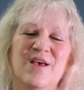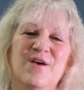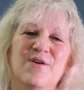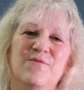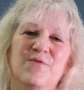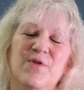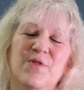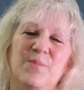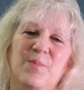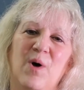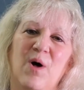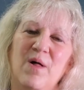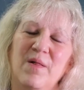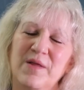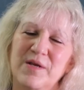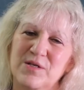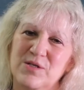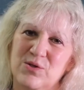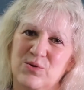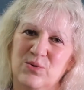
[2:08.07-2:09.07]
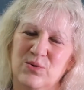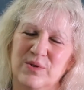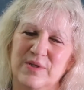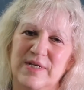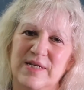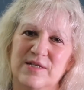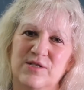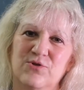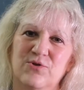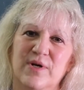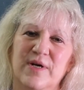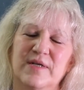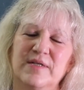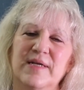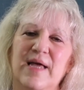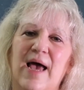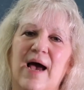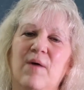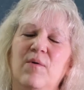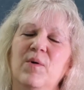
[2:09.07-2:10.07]
For the Pawling School District,
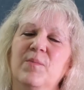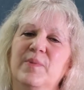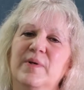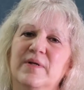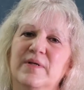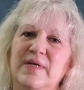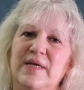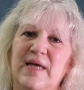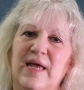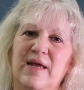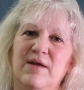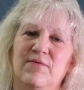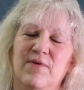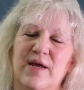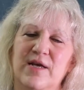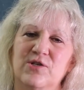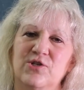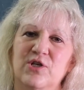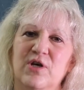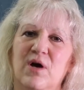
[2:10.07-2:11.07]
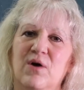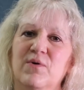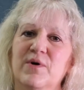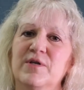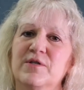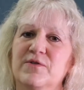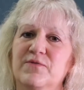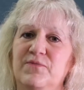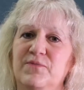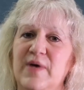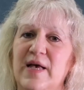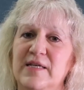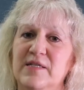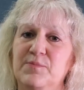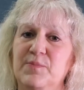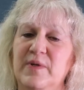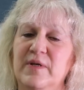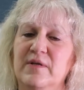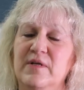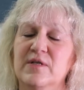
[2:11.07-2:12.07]
our building aid ratio has
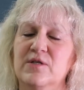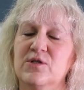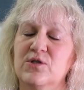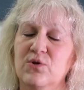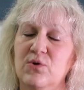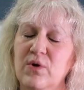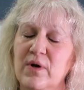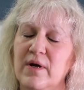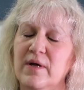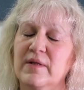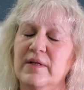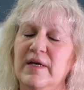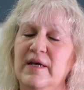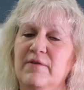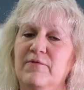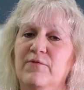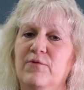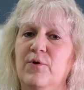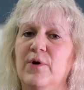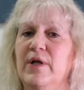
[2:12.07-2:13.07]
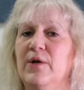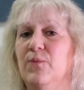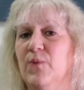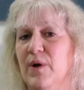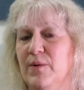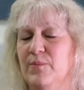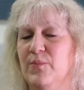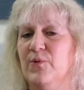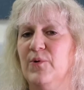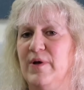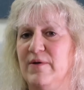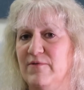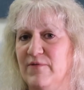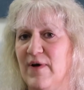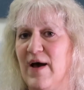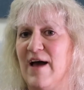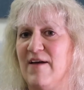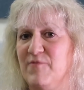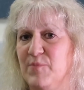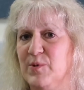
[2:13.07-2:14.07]
been historically
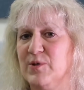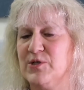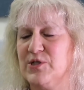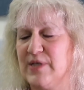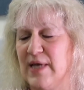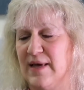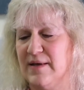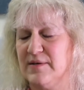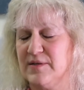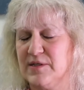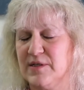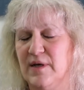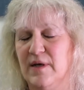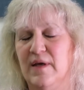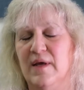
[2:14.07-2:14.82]
41.5%,